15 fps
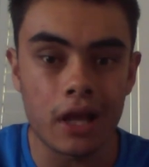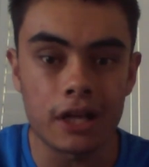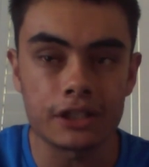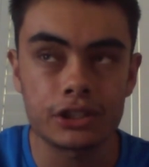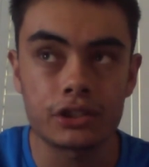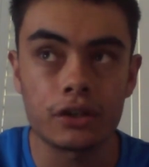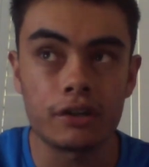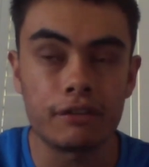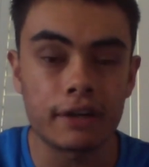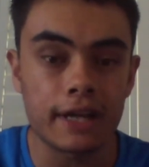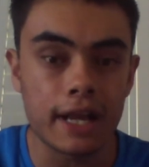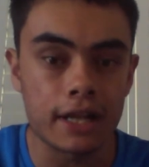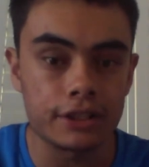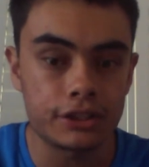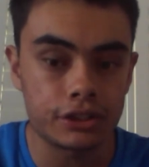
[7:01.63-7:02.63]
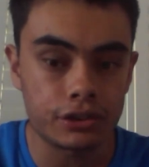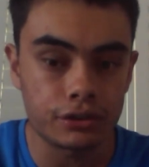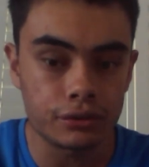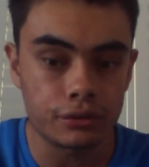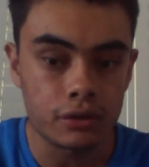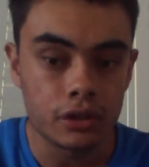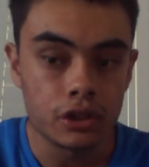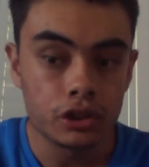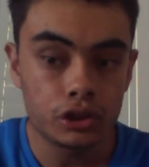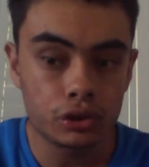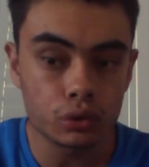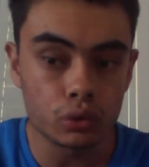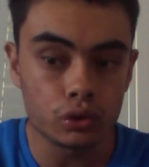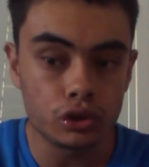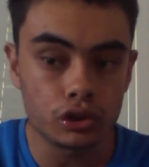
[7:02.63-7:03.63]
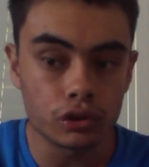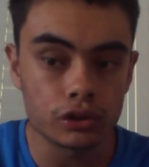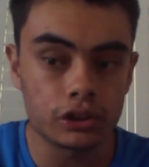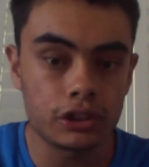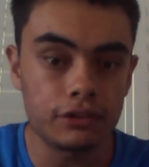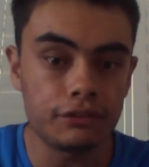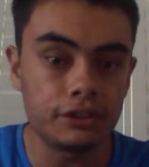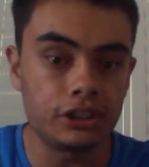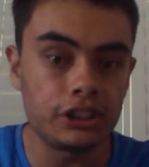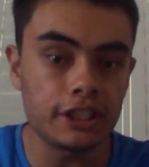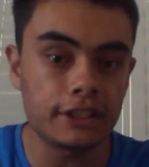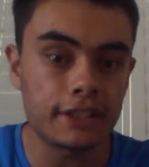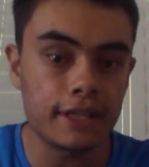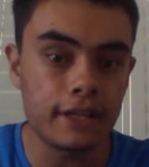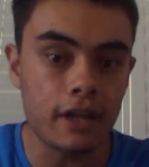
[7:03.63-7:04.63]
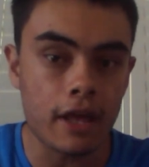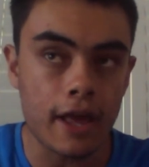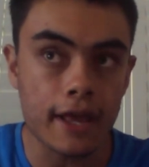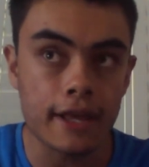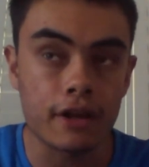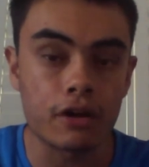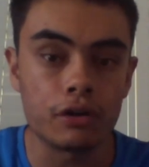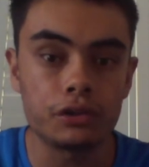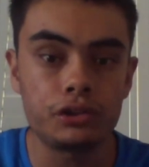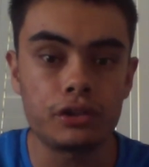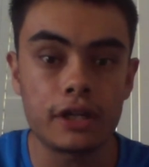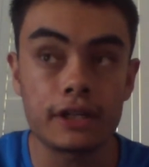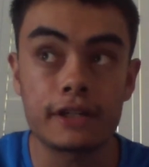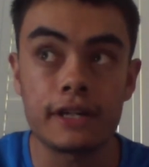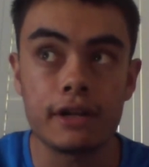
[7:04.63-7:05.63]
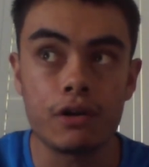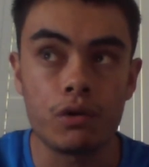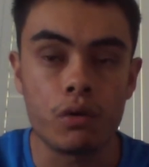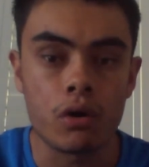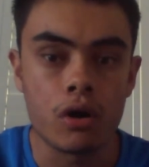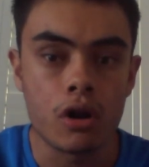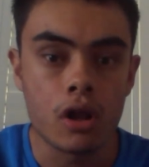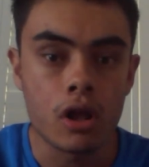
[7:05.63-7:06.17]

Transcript: last night regards to Shaun Johnson rejecting a contract deal,